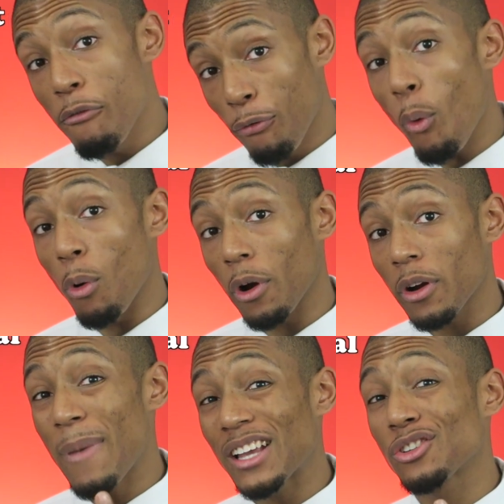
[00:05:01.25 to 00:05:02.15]

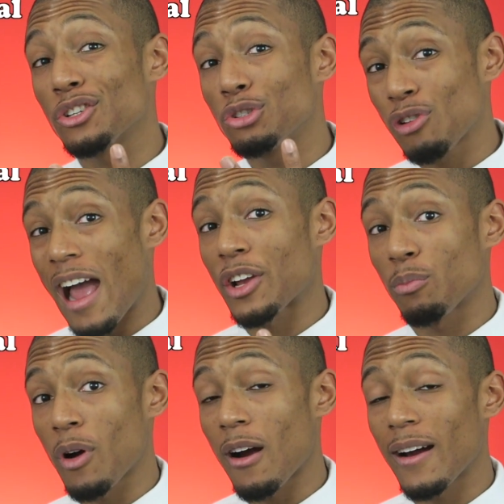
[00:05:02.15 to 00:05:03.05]
Four, make sure you track
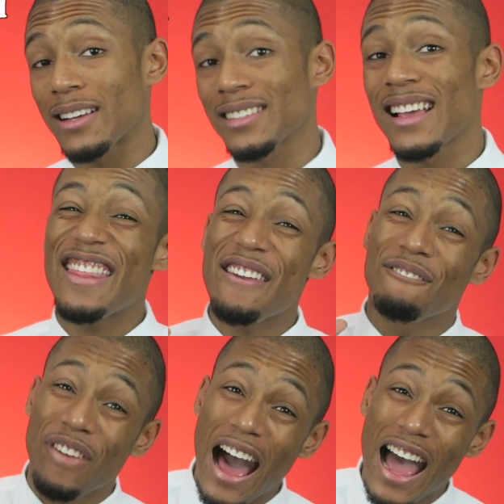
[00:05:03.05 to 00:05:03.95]
your progress. And
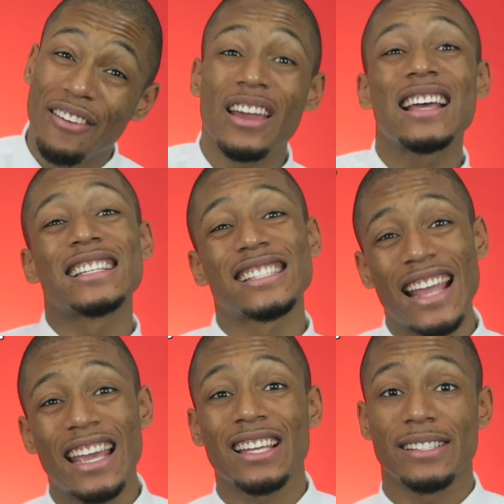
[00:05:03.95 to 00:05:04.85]
then five,
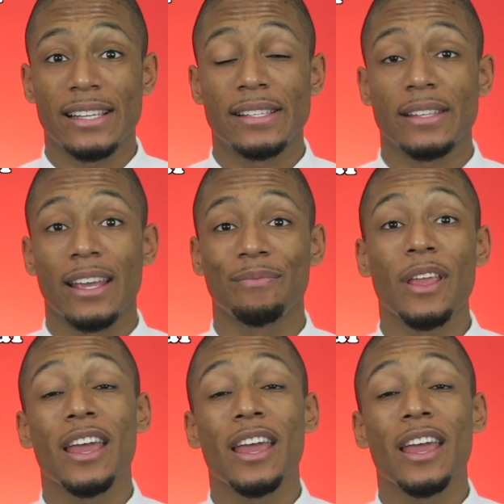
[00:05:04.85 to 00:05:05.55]
stay consistent.